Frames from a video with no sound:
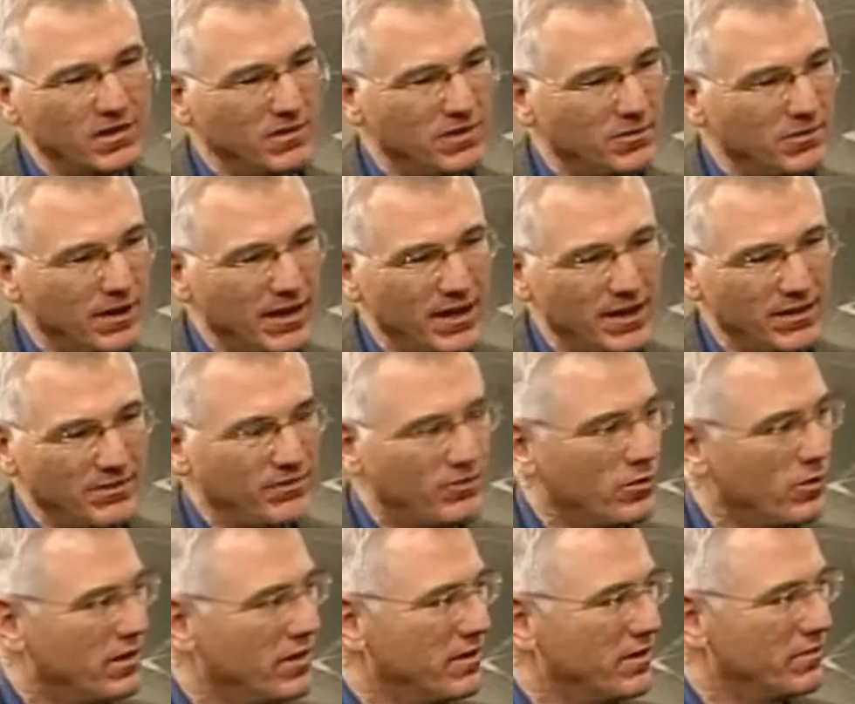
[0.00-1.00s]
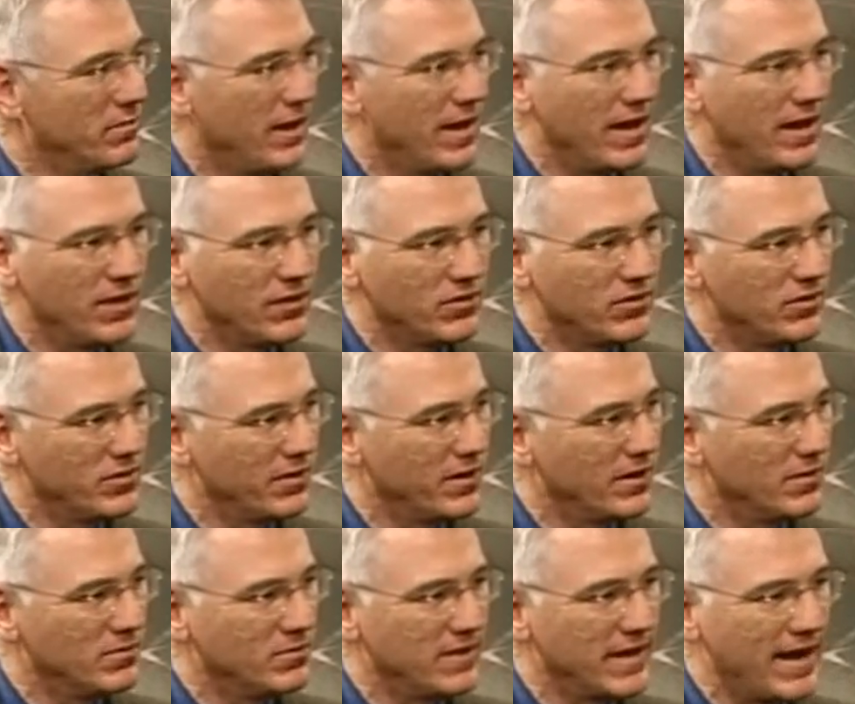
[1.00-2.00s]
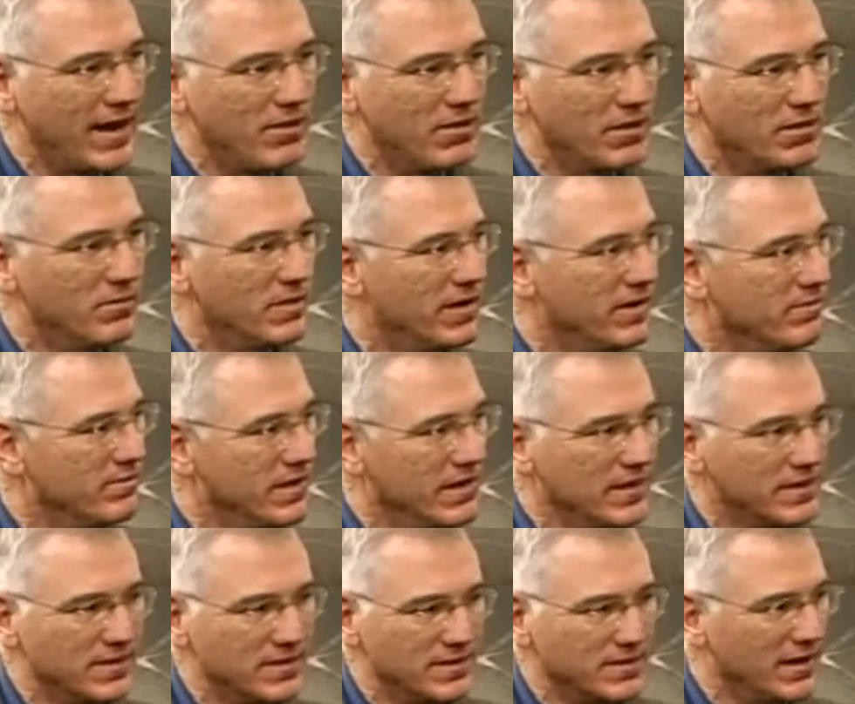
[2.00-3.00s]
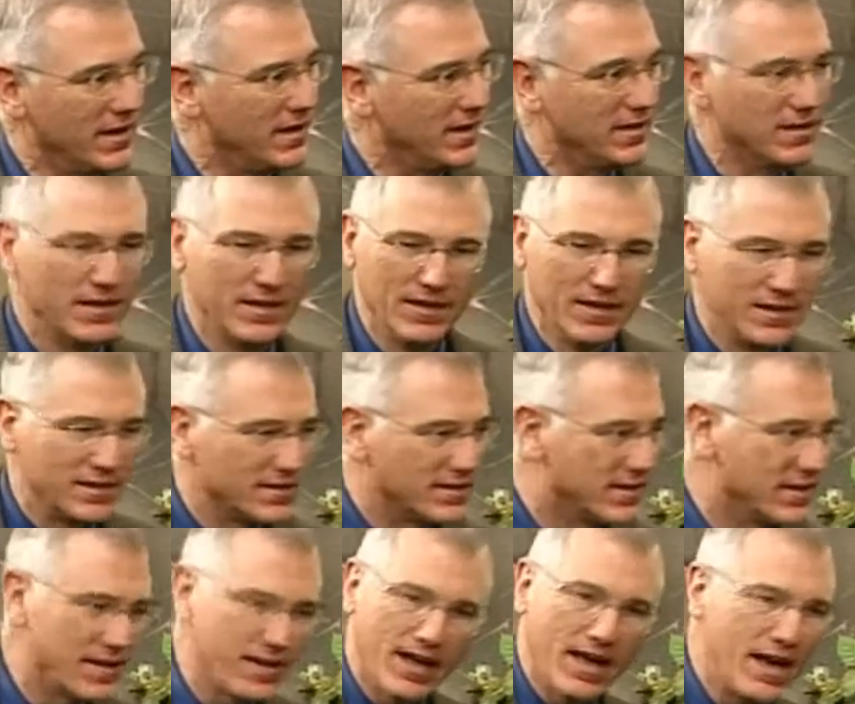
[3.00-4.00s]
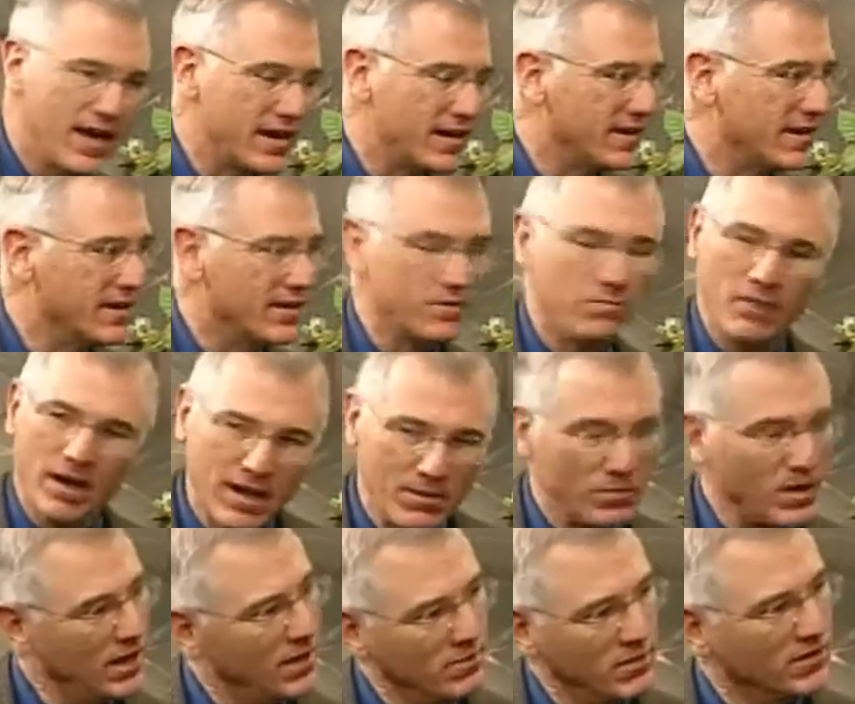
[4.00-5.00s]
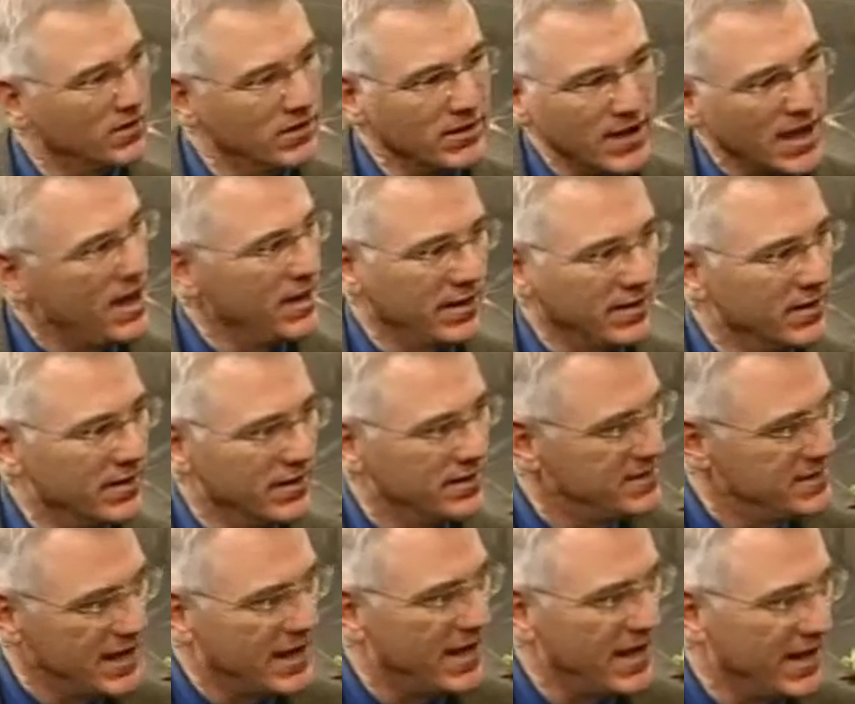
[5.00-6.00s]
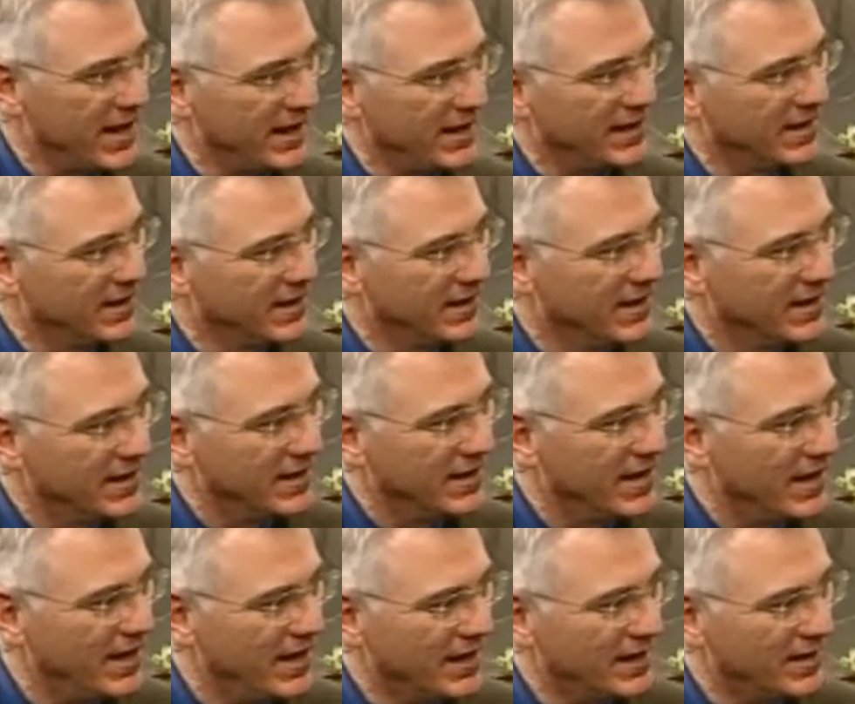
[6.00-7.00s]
probably he must have weighed 400 pounds, stood up and towered above me and said, "Get out of here, my mama's not going to die."